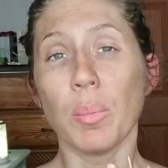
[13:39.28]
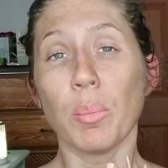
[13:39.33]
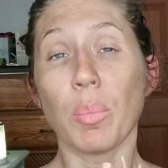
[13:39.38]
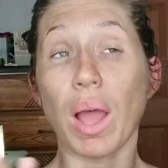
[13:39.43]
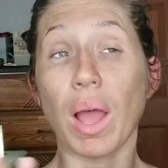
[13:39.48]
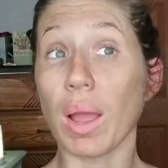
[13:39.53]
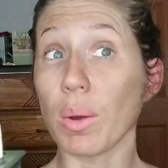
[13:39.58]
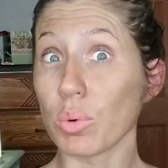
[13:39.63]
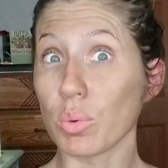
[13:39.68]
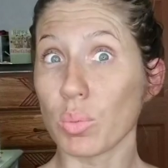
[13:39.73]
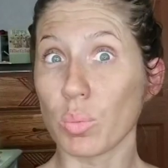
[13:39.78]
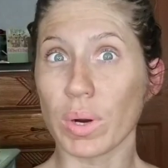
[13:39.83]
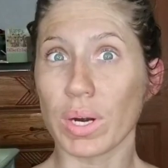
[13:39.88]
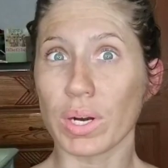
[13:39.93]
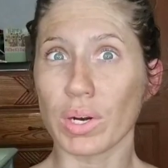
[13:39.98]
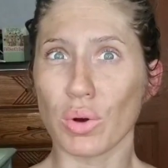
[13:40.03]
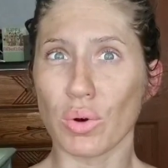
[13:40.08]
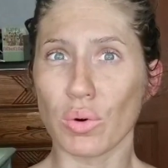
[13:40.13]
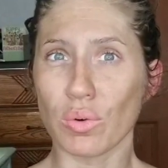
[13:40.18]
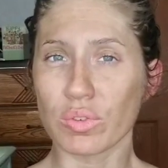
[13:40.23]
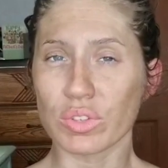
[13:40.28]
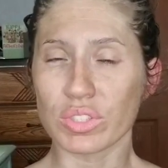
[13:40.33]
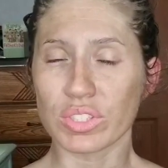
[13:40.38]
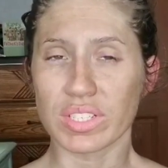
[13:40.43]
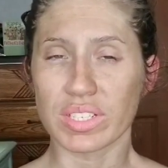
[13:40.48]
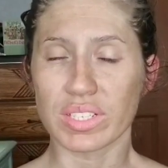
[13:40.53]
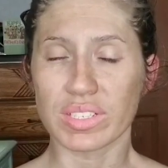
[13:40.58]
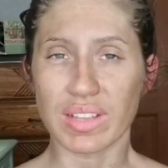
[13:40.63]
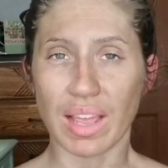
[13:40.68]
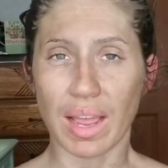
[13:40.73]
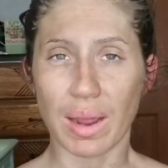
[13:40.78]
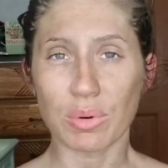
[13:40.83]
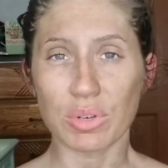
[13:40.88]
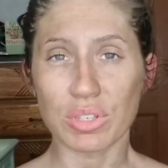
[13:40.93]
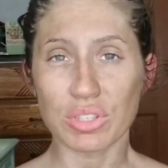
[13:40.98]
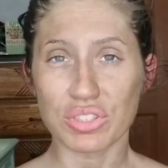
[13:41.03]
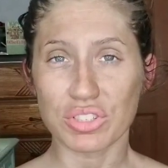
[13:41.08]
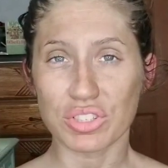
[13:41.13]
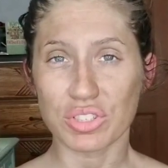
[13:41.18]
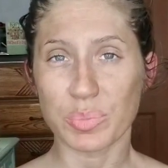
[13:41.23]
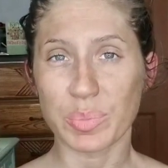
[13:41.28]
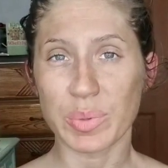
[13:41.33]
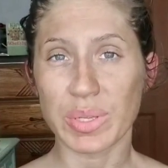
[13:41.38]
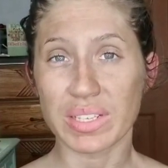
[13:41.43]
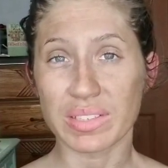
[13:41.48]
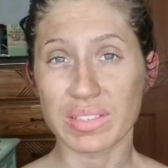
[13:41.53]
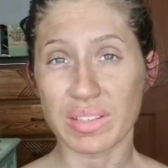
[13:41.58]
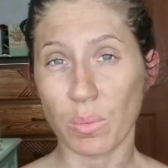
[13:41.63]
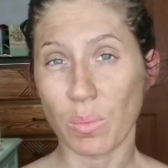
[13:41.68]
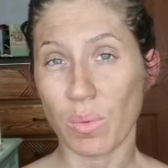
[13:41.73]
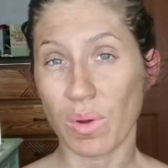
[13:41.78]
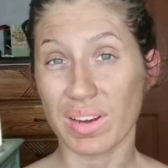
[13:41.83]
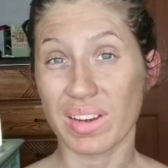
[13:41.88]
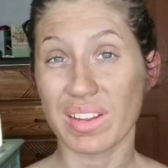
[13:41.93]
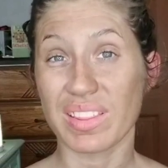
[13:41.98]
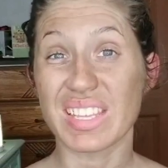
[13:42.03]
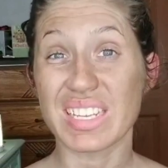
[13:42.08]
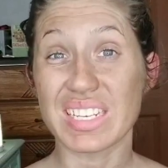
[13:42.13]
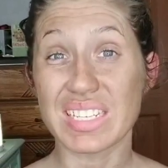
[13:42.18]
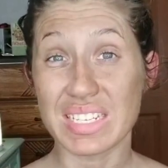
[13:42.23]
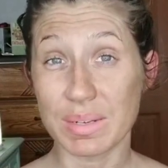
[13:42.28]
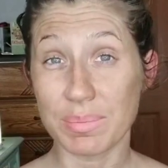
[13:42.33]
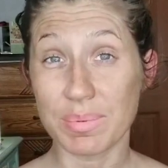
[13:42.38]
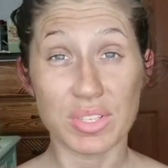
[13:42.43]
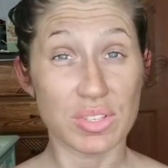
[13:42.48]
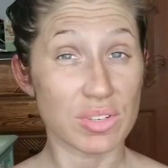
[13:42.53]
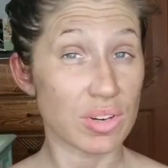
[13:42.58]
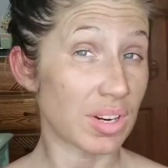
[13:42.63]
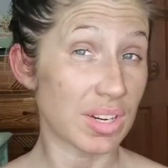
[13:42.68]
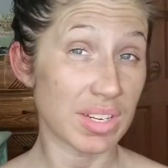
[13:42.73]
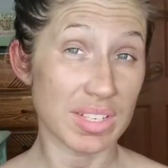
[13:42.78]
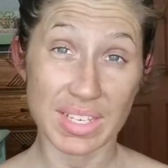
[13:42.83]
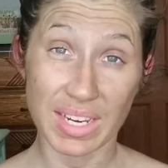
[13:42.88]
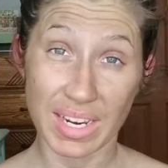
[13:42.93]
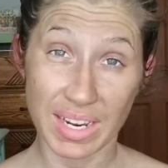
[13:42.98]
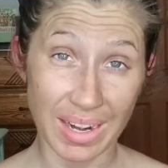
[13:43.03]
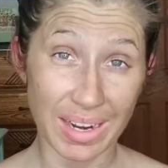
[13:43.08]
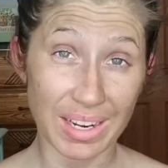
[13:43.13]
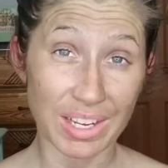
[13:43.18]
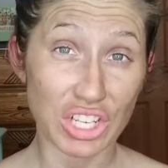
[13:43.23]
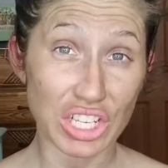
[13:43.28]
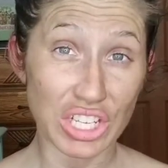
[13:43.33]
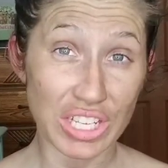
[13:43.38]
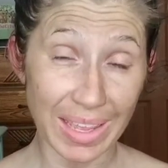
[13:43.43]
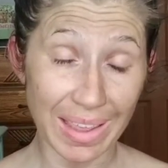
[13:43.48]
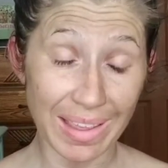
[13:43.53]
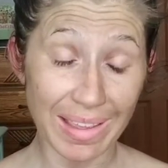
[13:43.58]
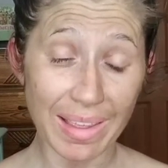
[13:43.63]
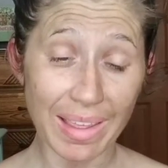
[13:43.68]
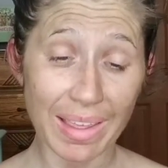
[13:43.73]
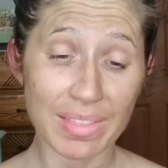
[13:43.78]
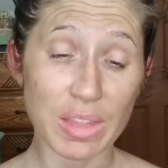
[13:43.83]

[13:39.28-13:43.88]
But I would wear it over 6 hours just because I wanted the deepest, darkest tan I could get.